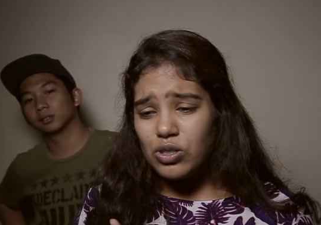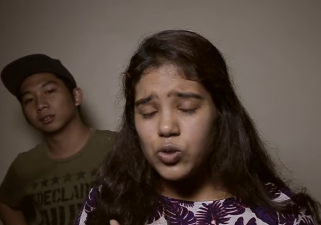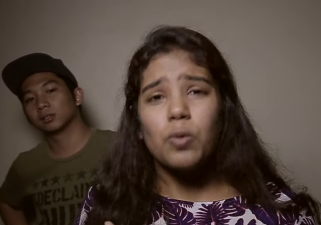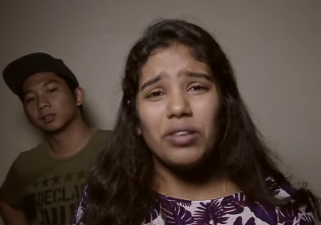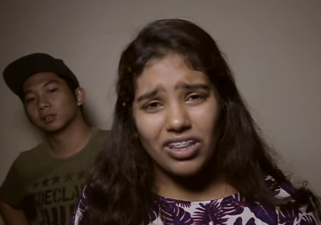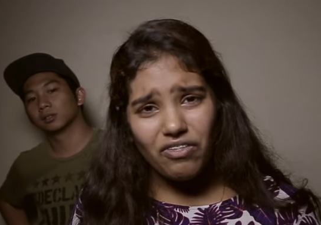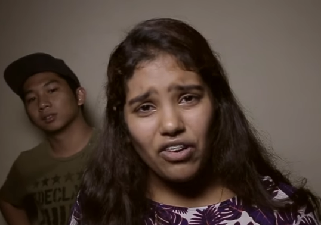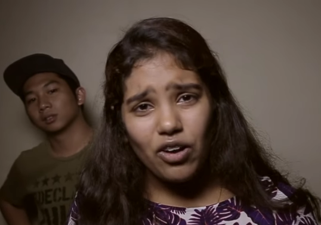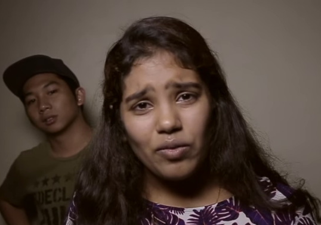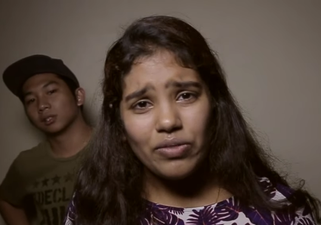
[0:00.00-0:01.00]
Speaker 1: sweeping the
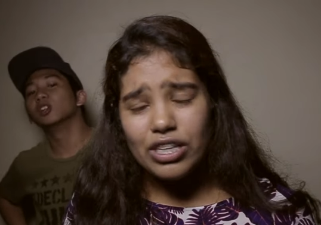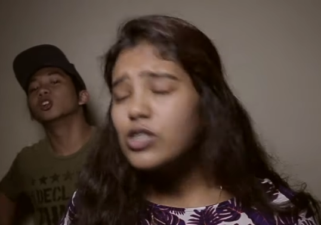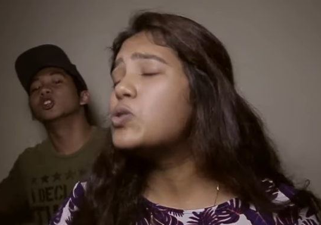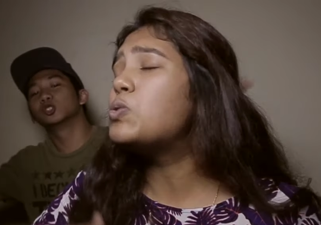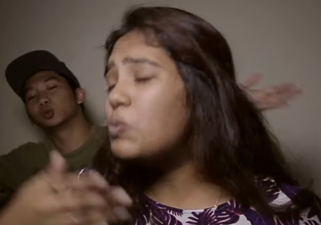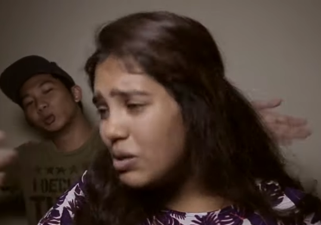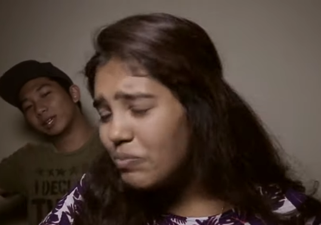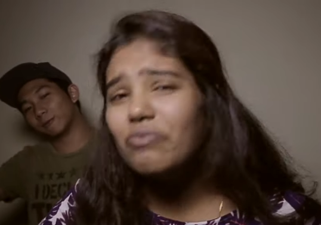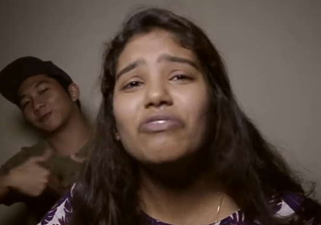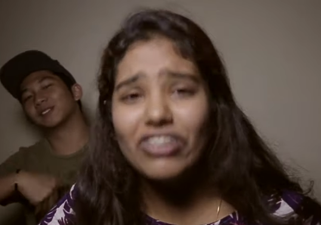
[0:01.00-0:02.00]
floor,
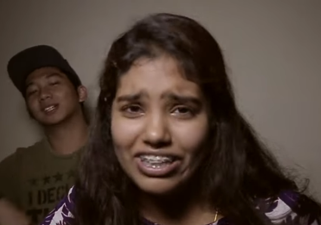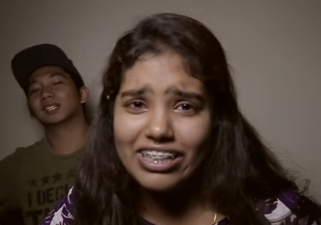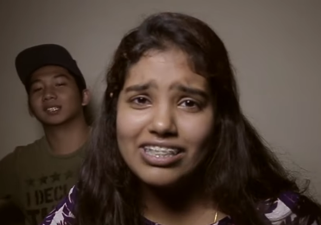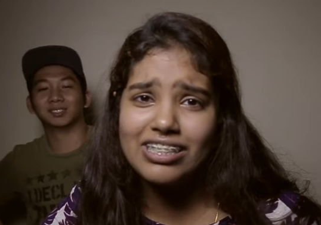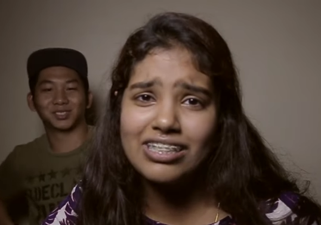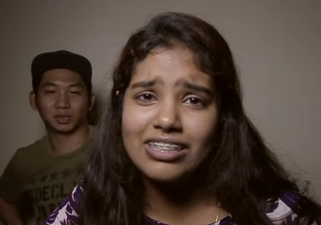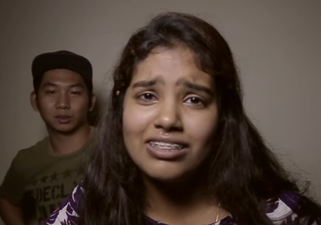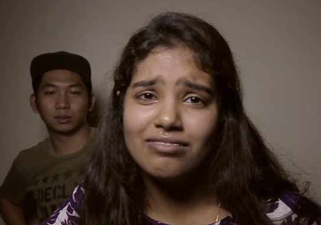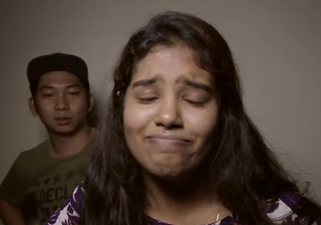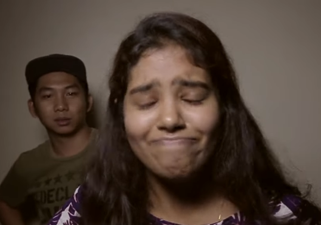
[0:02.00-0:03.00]
sweep first.
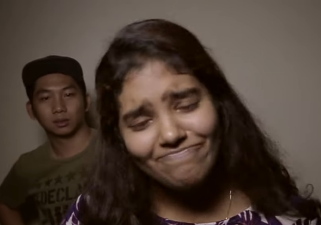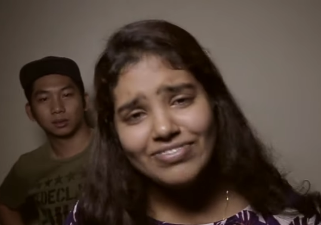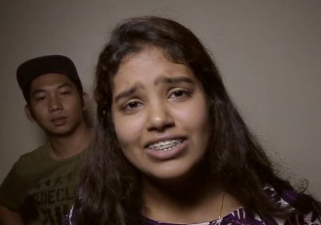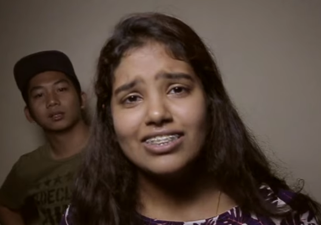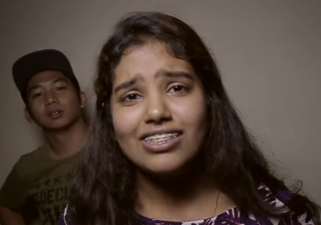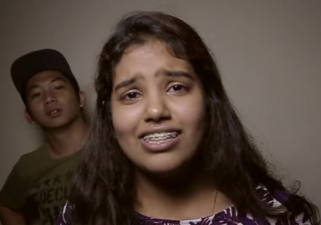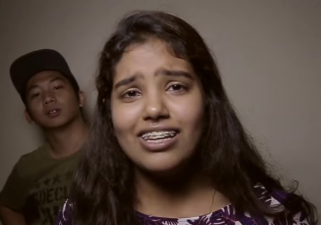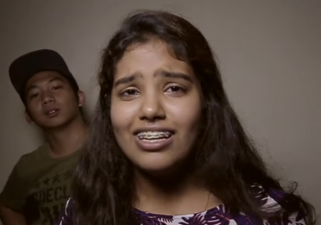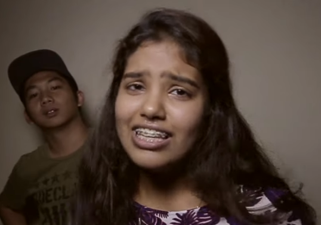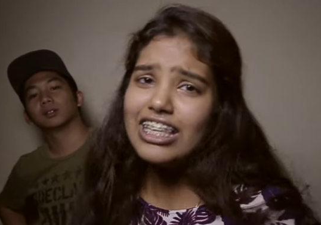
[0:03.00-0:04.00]

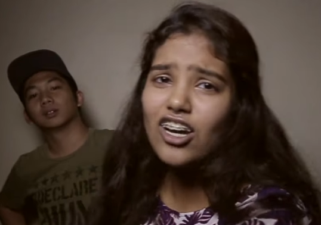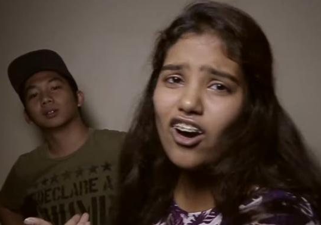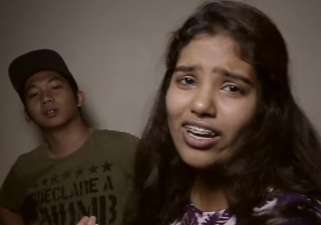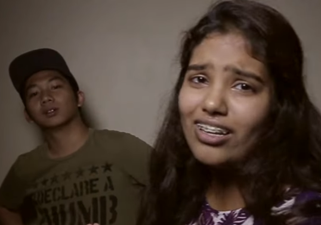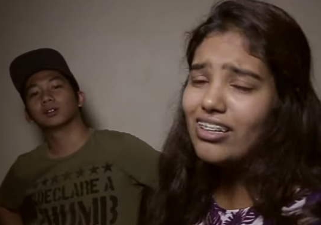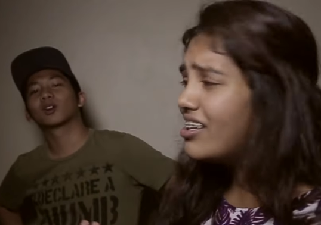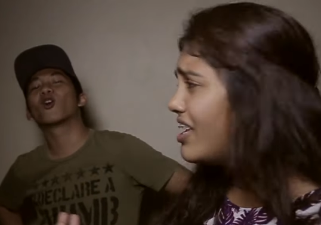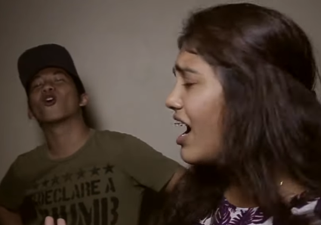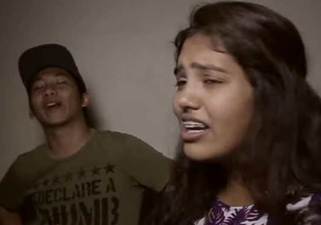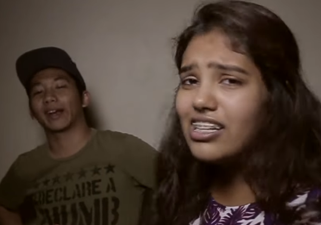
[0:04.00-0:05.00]
He got it.
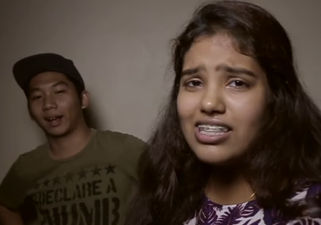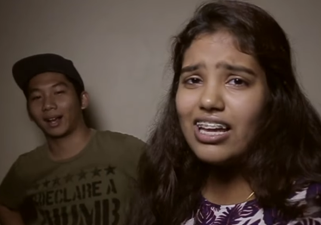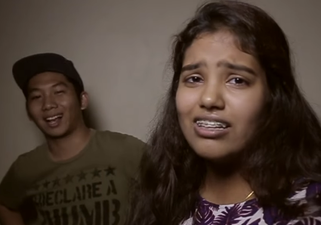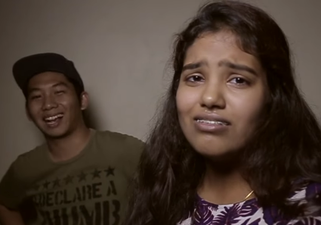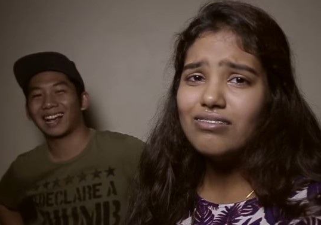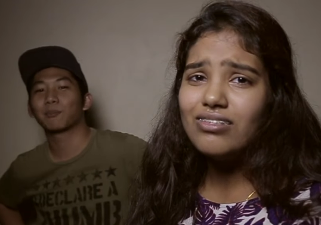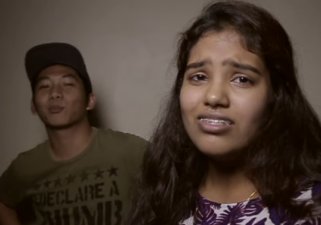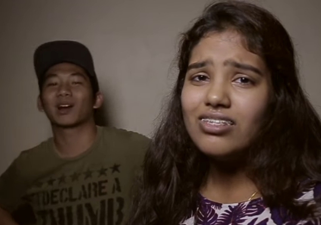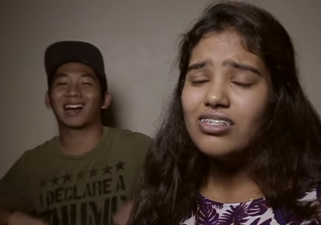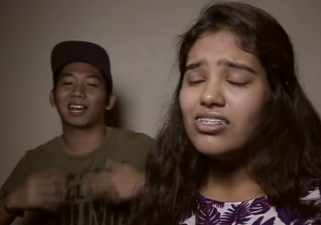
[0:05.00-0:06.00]
He understand.
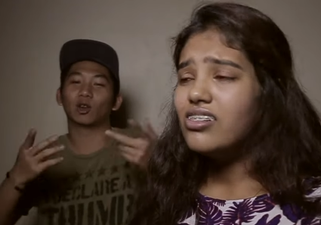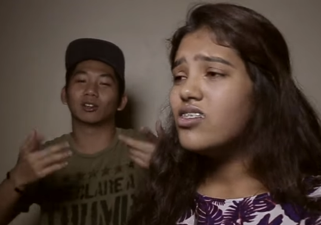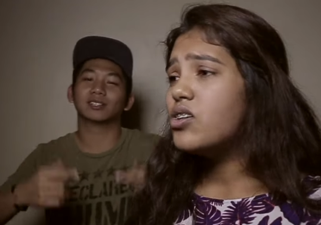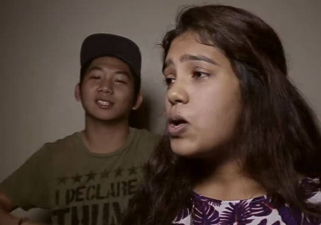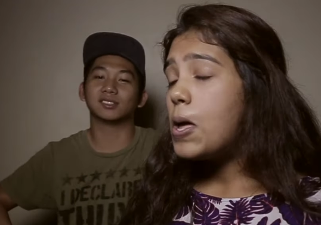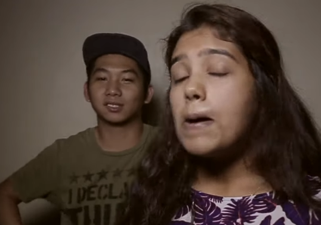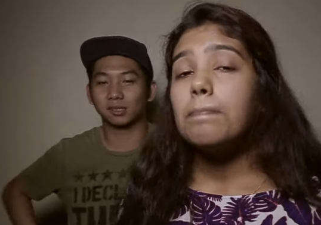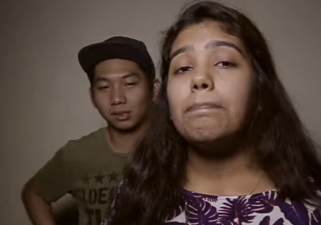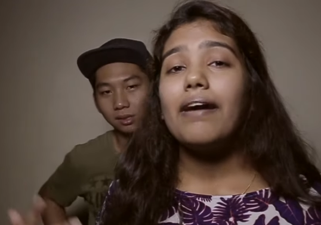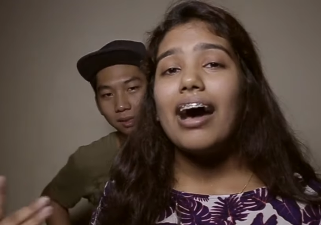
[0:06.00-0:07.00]

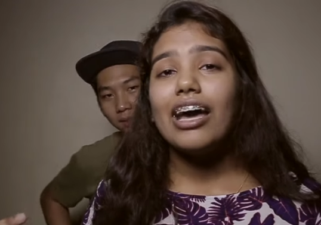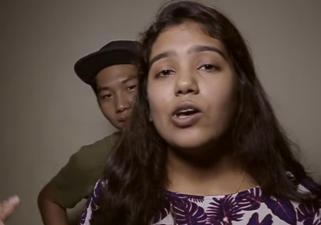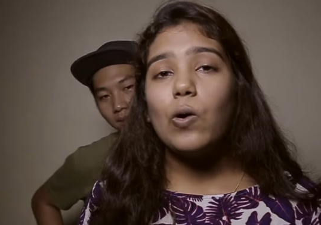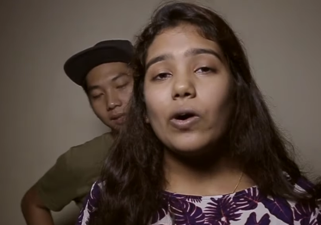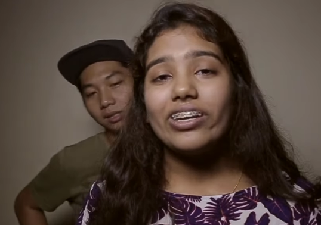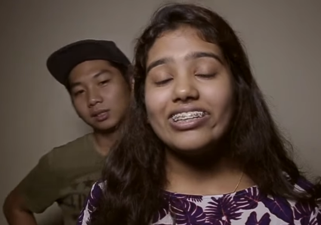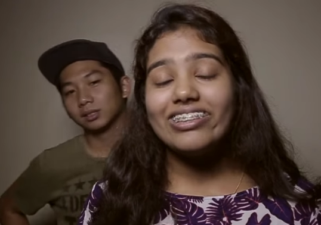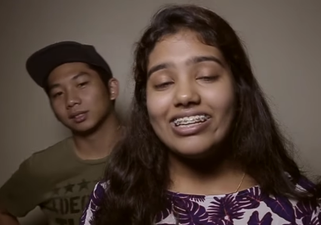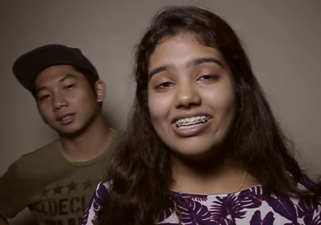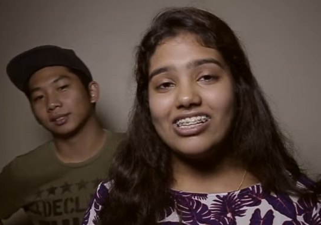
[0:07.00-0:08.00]
Speaker 2: Priorities.
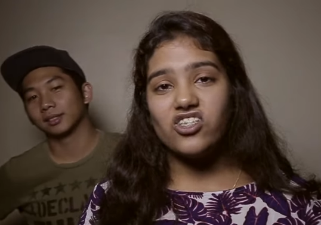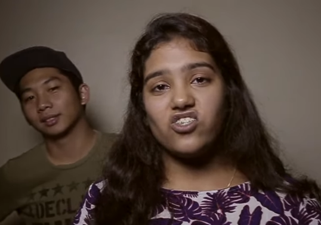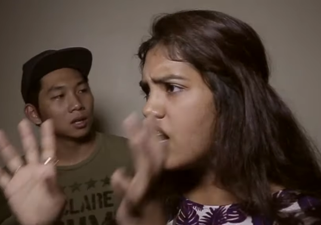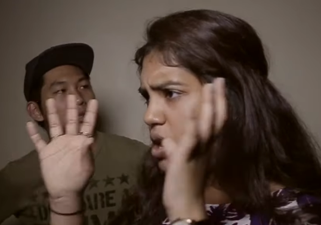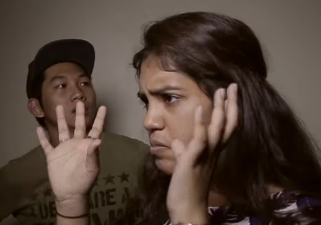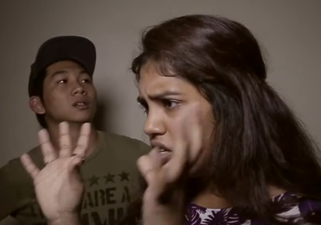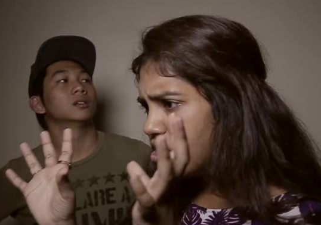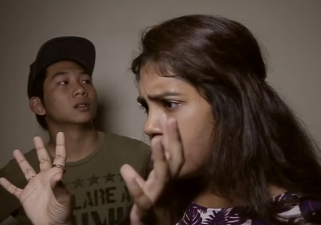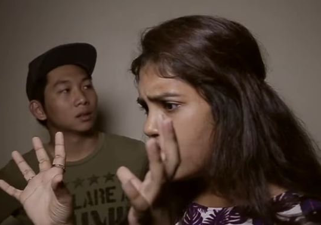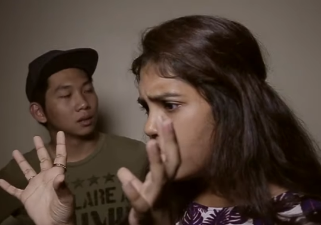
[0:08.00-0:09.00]
Speaker 1: Priorities. I
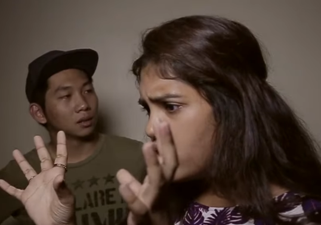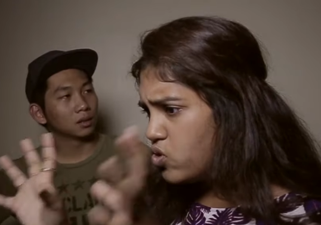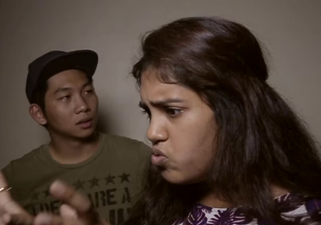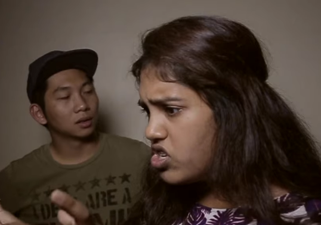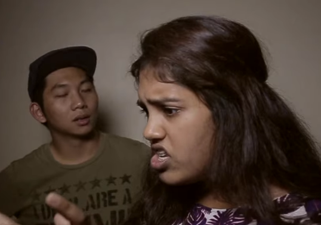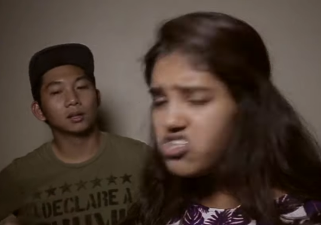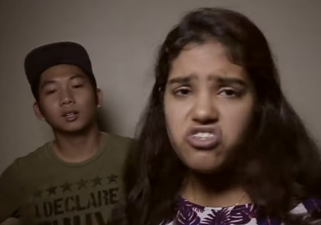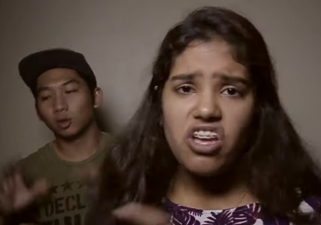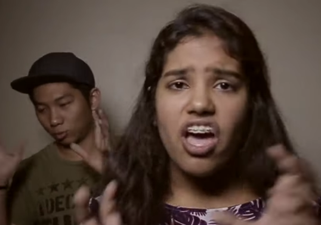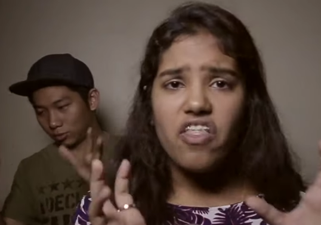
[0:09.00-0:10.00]
must do
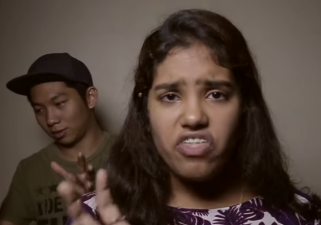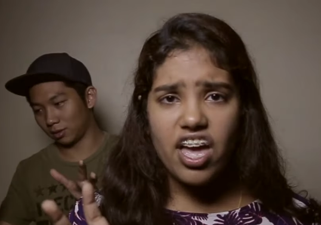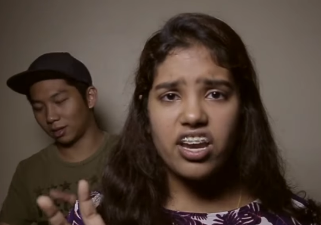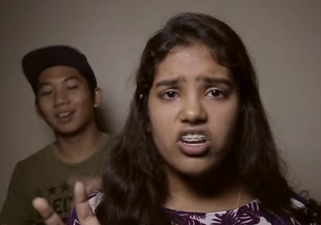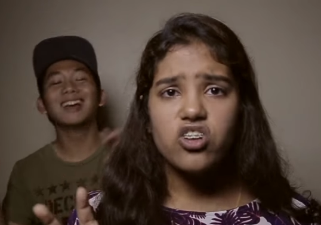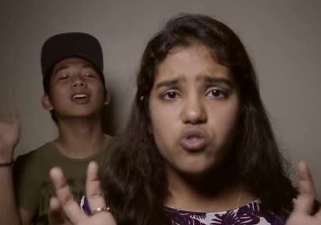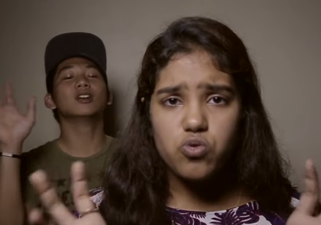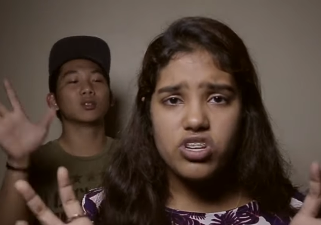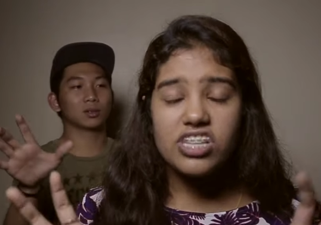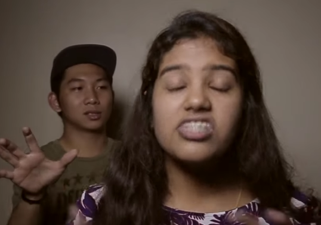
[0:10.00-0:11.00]
this and then
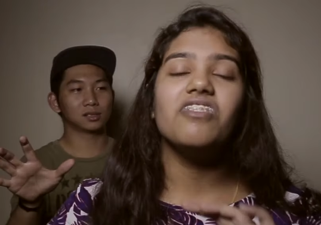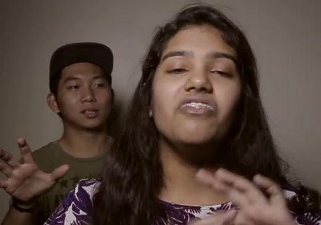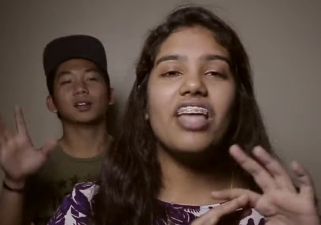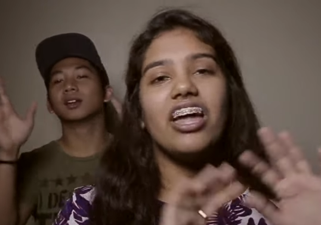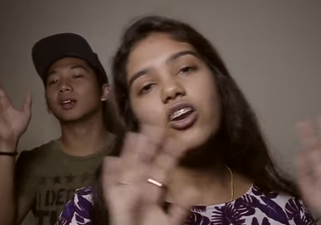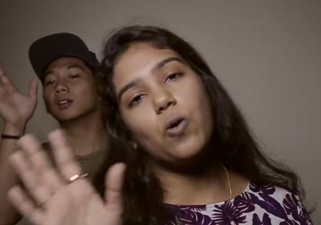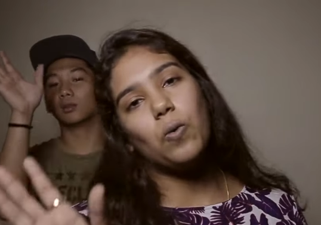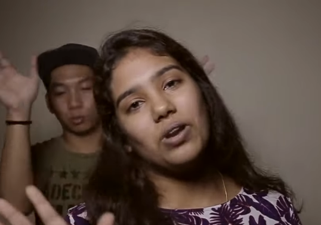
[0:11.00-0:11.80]
do this, then